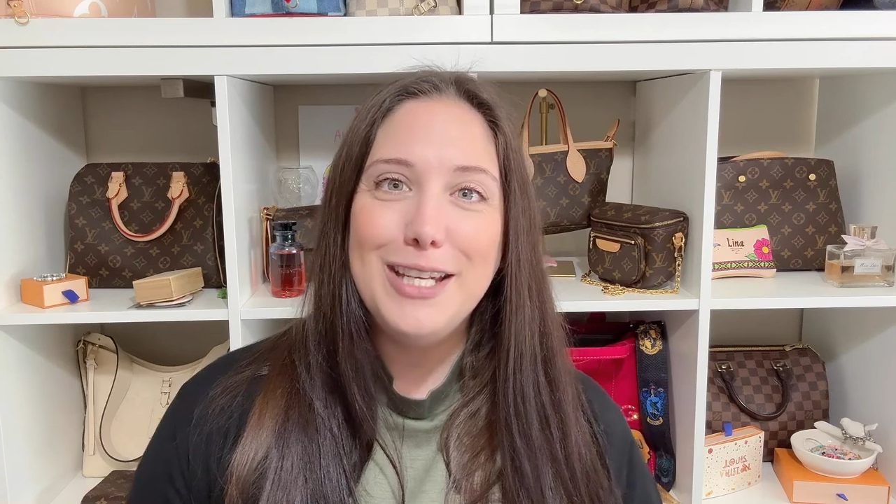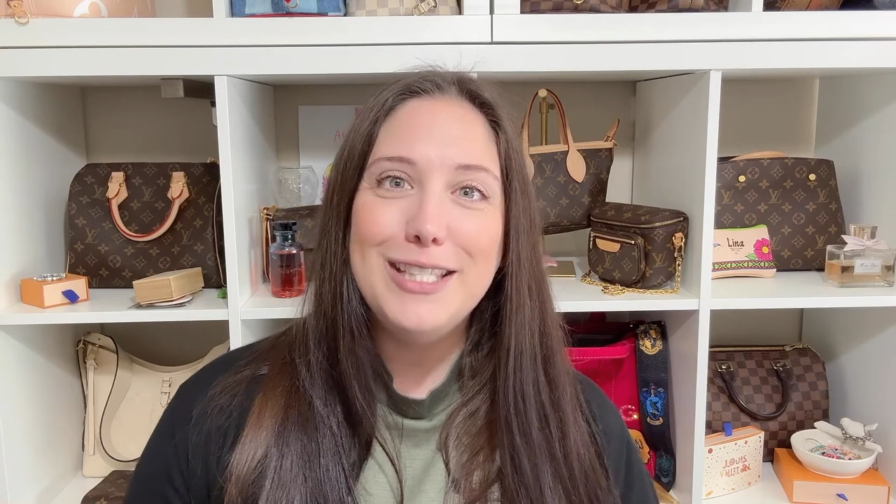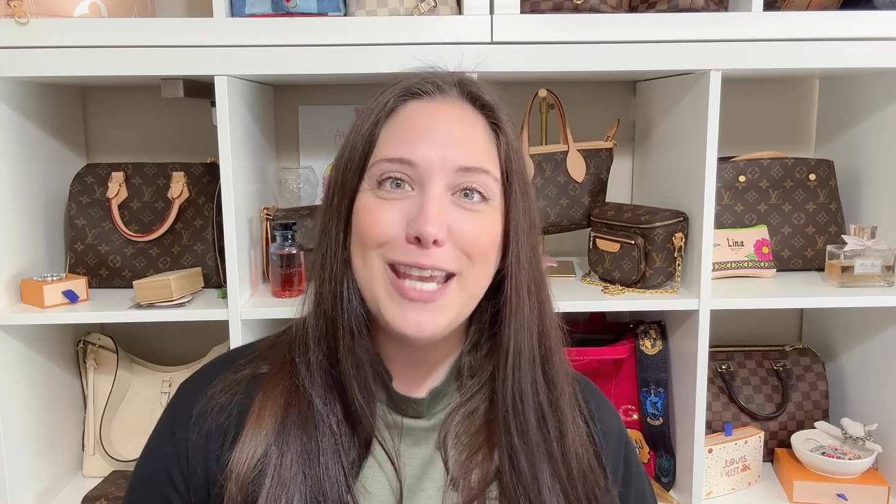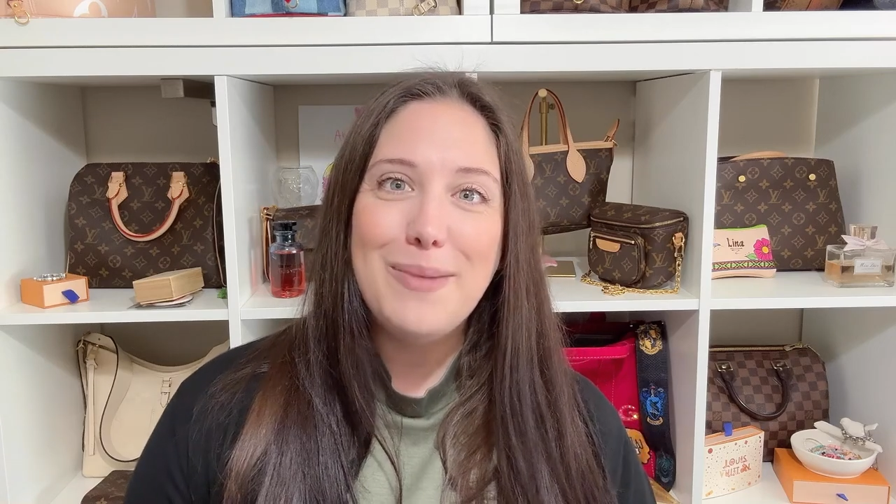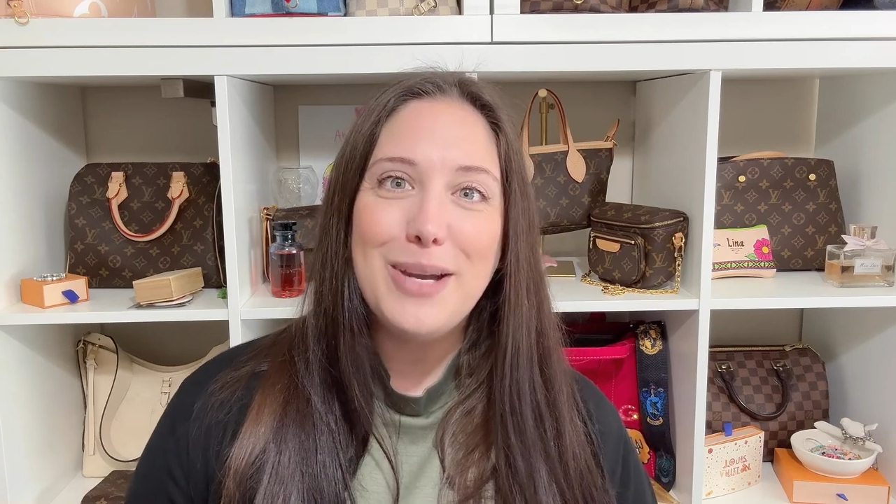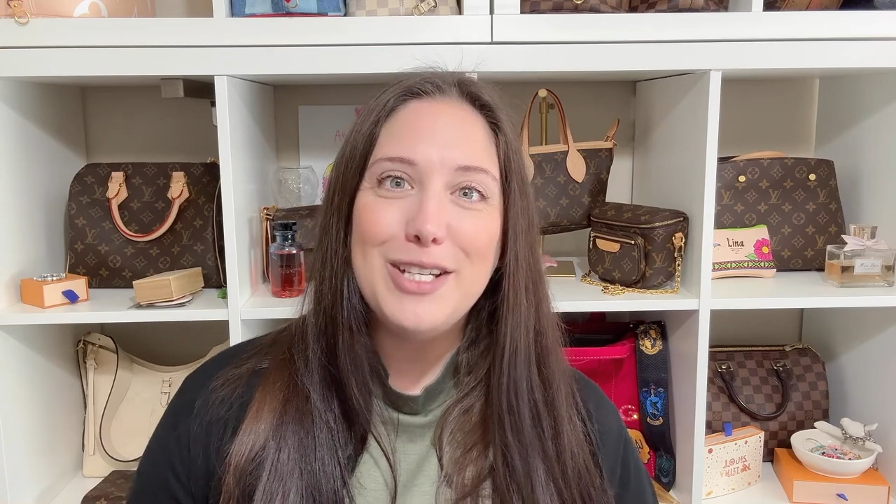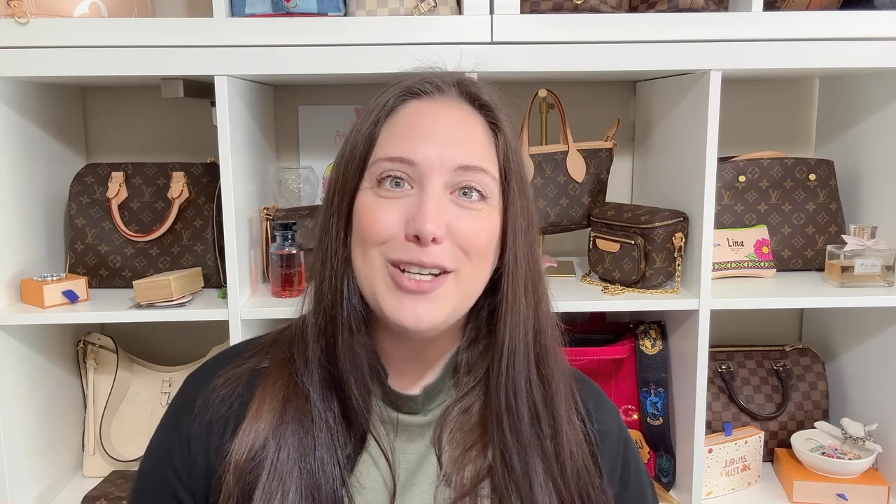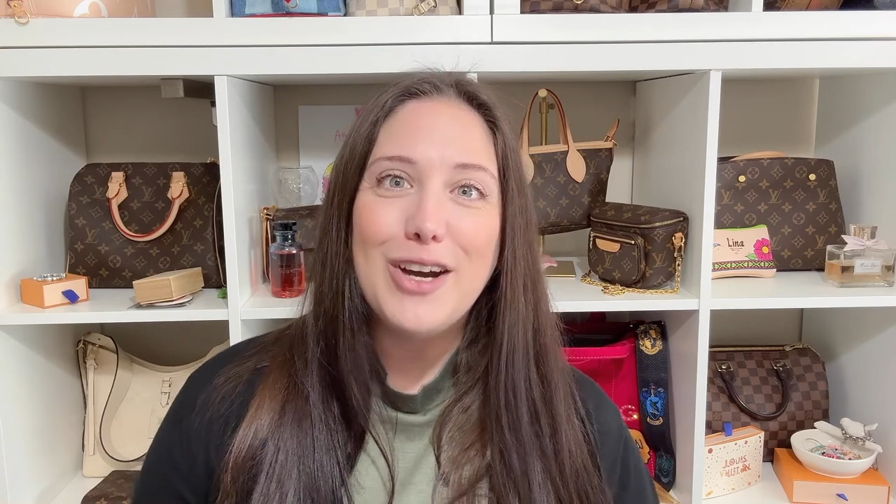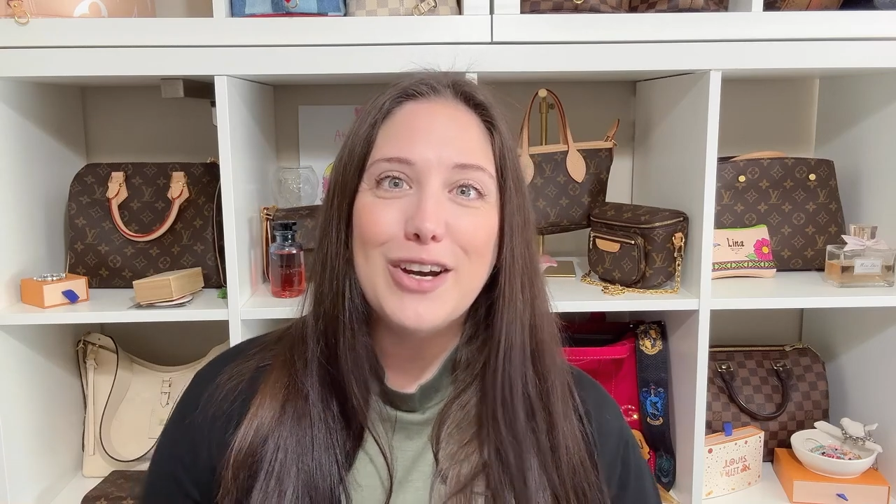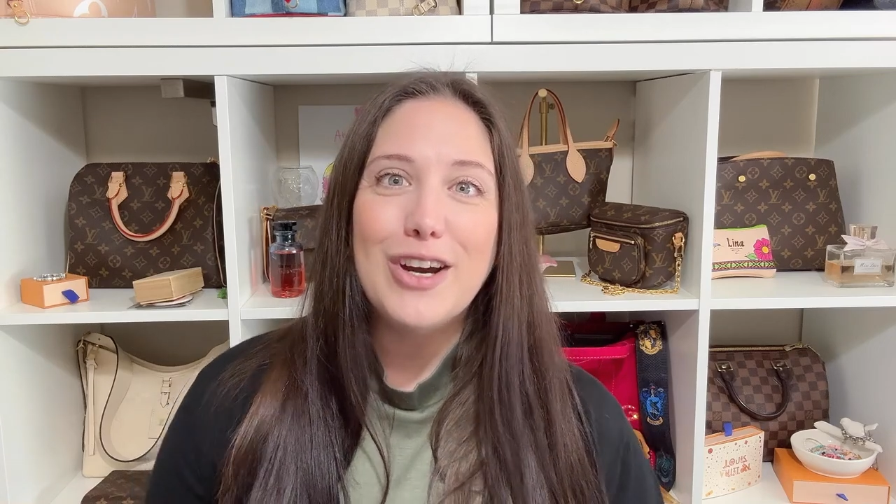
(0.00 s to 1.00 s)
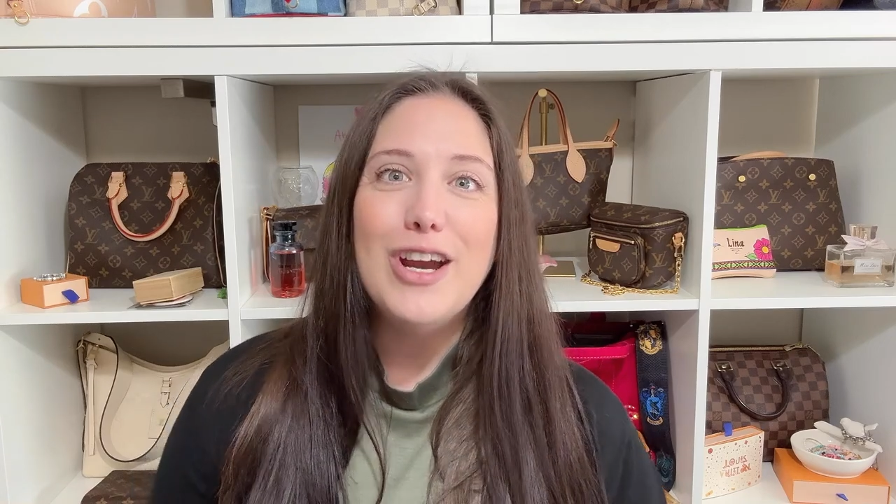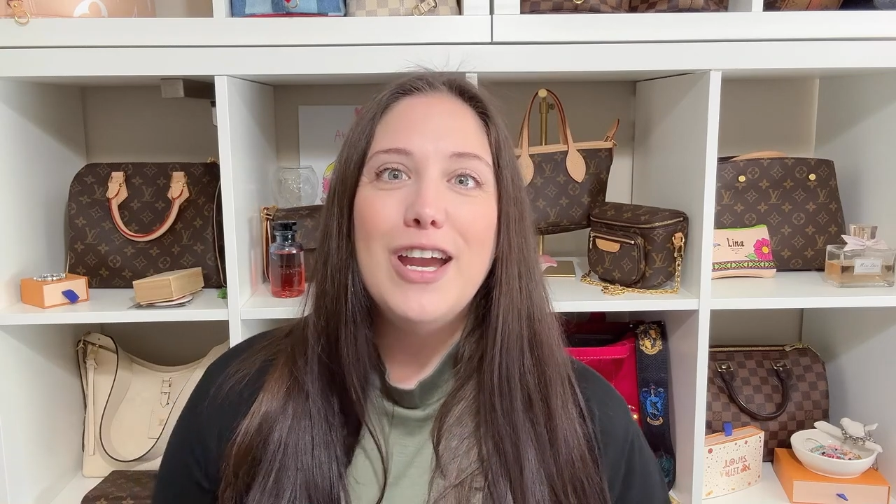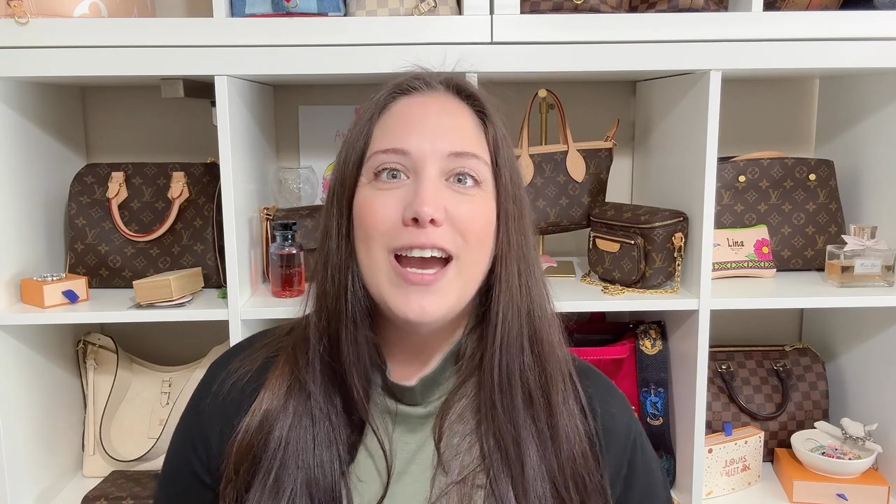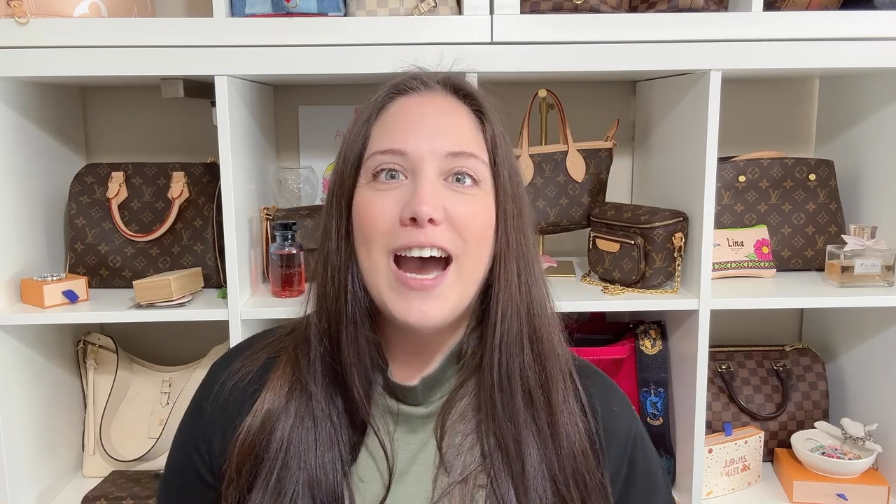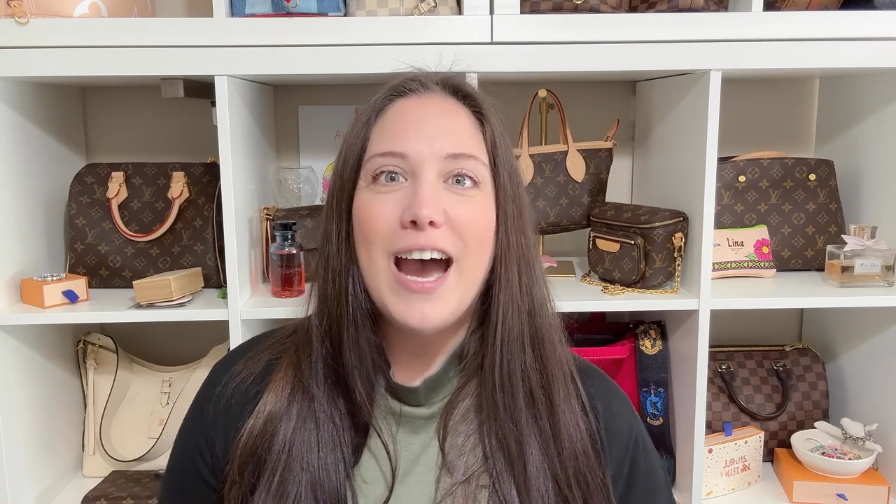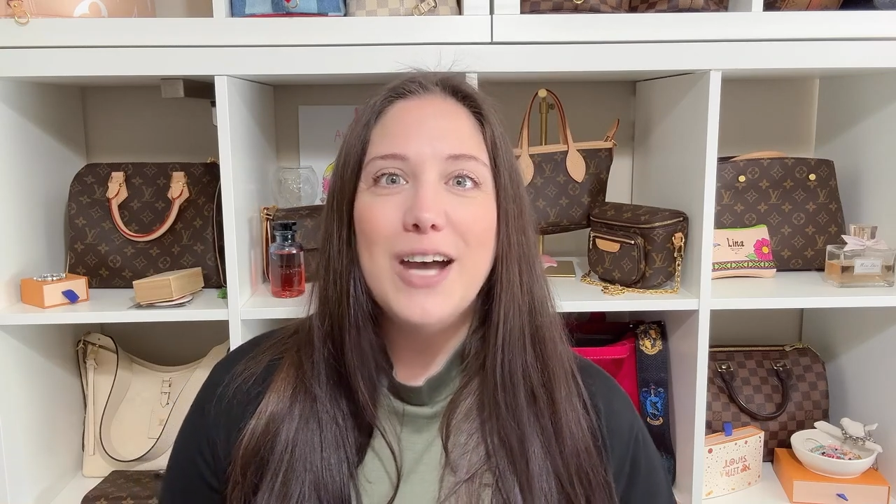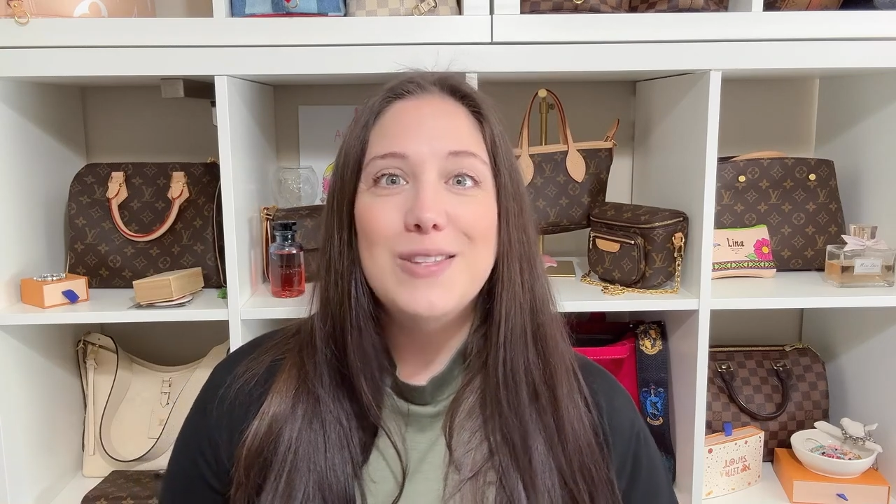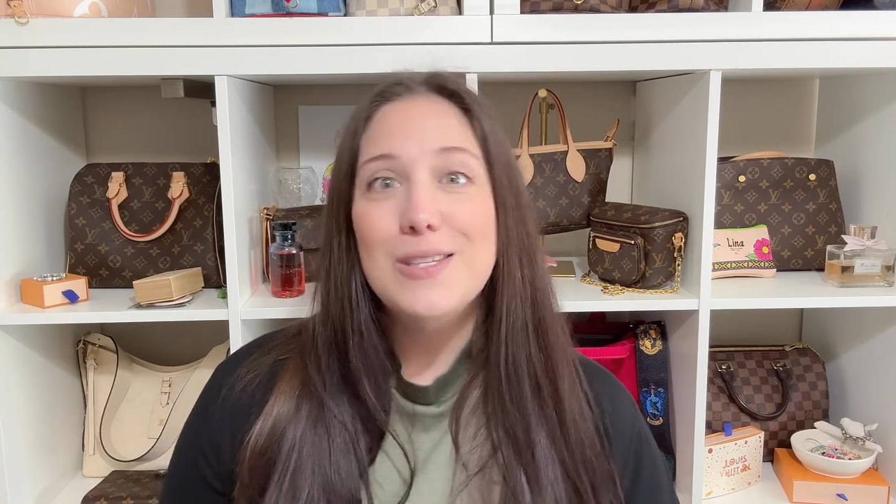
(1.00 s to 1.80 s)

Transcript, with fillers: to take my daughter uh,